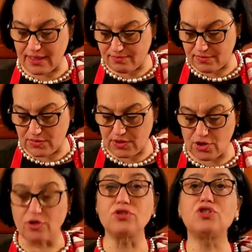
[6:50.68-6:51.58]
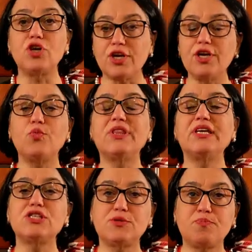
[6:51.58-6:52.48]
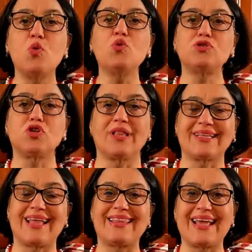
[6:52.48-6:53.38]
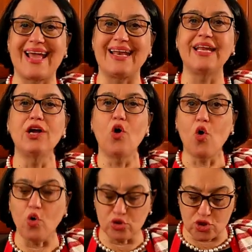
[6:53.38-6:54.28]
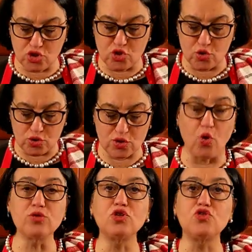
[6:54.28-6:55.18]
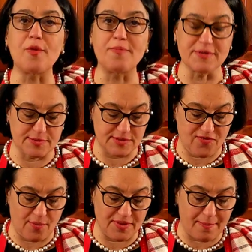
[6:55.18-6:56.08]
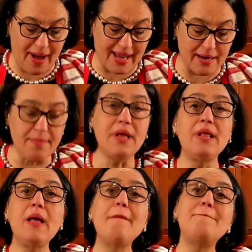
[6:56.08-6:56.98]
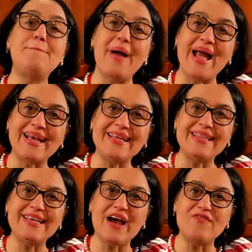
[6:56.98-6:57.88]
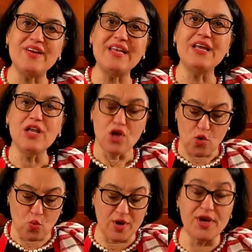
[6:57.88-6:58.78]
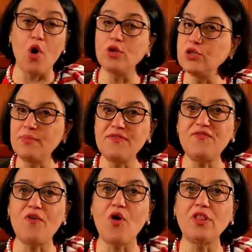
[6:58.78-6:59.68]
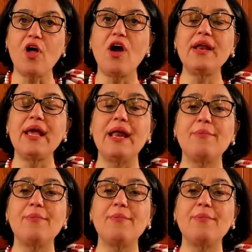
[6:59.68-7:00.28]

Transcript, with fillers: I, you know, turn it with a spoon so like that they get all the juice, all the drippings from the bottom. Back in the oven with no aluminum foil on and